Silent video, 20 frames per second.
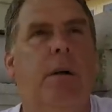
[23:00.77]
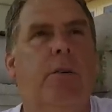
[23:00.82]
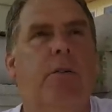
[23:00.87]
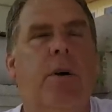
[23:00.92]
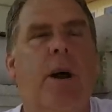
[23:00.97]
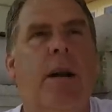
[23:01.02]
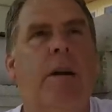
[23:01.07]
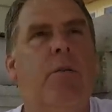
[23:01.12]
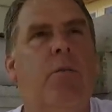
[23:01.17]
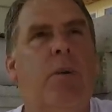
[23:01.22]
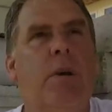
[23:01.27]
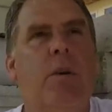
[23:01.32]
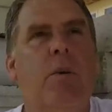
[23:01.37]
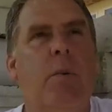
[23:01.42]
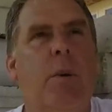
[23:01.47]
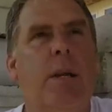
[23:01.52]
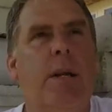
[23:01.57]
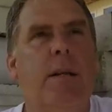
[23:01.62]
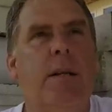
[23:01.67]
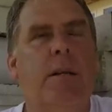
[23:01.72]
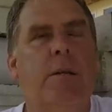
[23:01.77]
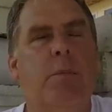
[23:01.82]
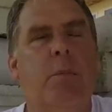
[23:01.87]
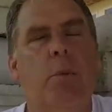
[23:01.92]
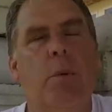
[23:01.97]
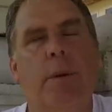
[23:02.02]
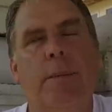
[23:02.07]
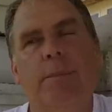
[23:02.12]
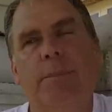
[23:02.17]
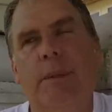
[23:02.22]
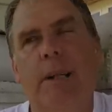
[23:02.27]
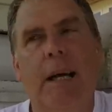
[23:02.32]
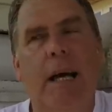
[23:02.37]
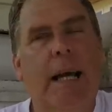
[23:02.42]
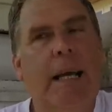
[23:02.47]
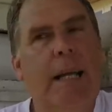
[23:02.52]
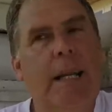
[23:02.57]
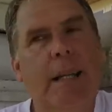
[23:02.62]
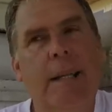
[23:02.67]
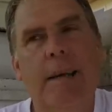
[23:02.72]
Trying to requeen at this point.
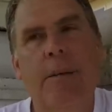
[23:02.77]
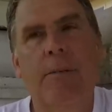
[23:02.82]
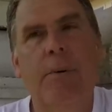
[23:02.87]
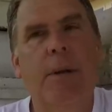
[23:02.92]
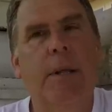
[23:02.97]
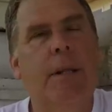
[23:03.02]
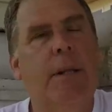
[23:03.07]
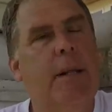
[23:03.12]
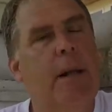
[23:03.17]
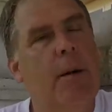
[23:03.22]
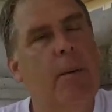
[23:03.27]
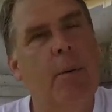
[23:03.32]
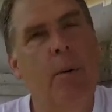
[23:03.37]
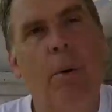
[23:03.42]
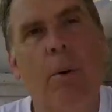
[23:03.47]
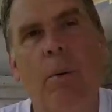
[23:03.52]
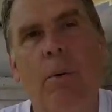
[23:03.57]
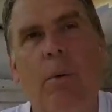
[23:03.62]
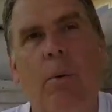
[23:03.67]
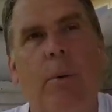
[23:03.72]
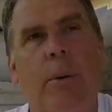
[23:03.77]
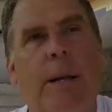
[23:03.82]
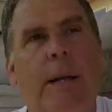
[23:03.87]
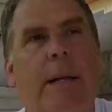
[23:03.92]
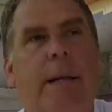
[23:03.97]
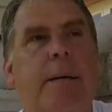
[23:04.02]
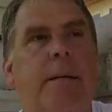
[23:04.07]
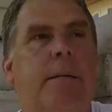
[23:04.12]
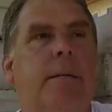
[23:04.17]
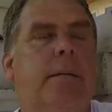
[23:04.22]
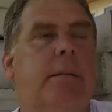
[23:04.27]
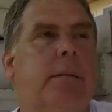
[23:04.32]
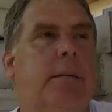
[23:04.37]
I can live with it. They old queens.